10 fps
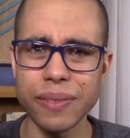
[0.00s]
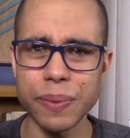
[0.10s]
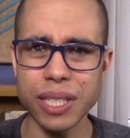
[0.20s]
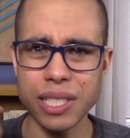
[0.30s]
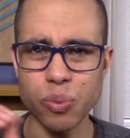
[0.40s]

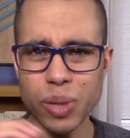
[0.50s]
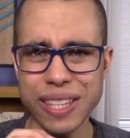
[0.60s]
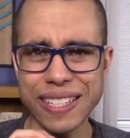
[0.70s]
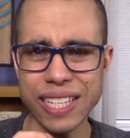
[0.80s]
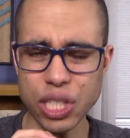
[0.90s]
because with
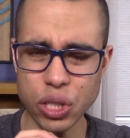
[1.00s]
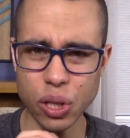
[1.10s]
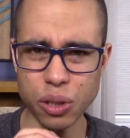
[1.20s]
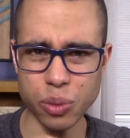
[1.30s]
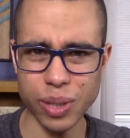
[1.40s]
the
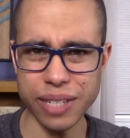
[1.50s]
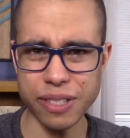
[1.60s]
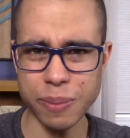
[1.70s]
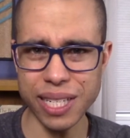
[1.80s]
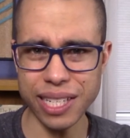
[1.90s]
adult way of
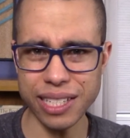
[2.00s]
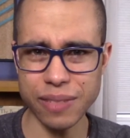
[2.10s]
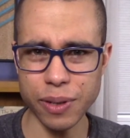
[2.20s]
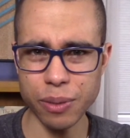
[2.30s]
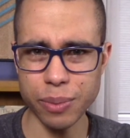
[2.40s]
speaking, it's
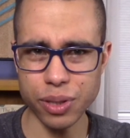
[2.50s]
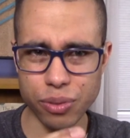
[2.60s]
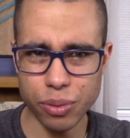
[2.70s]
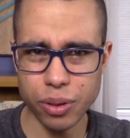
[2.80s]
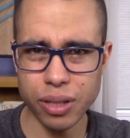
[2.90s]
very
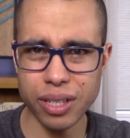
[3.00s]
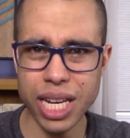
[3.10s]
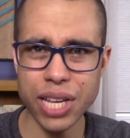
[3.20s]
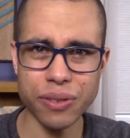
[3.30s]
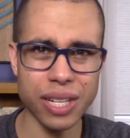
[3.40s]
mature.
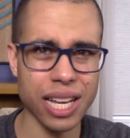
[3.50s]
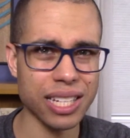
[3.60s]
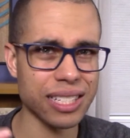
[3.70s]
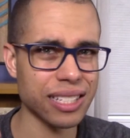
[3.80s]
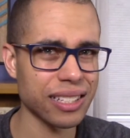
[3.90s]
You're
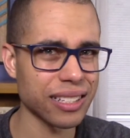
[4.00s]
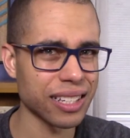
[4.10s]
not